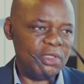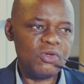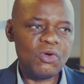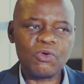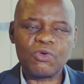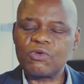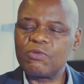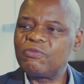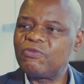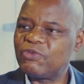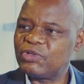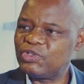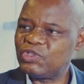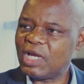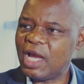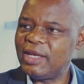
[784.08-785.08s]
be no room
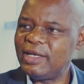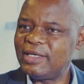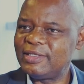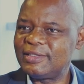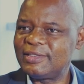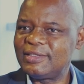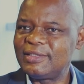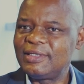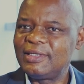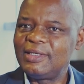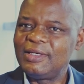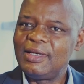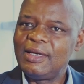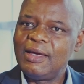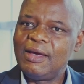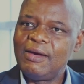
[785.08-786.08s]
for shyness.
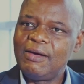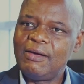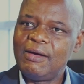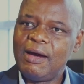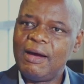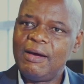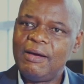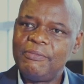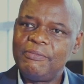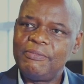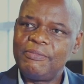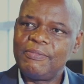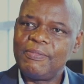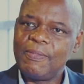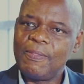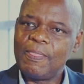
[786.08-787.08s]

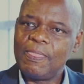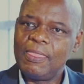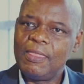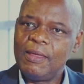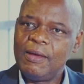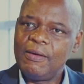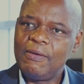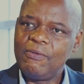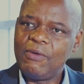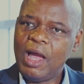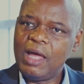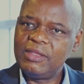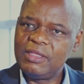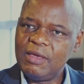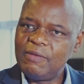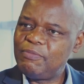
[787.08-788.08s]
Um,
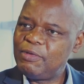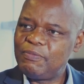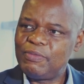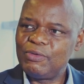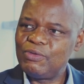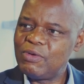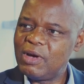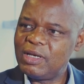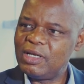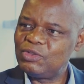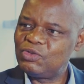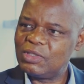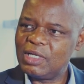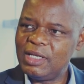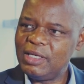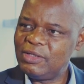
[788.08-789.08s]
aren't there people who are
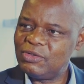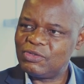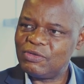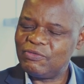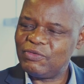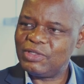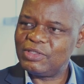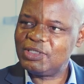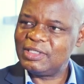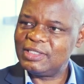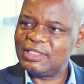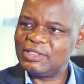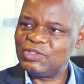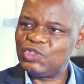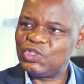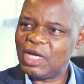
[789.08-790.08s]
naturally introverted and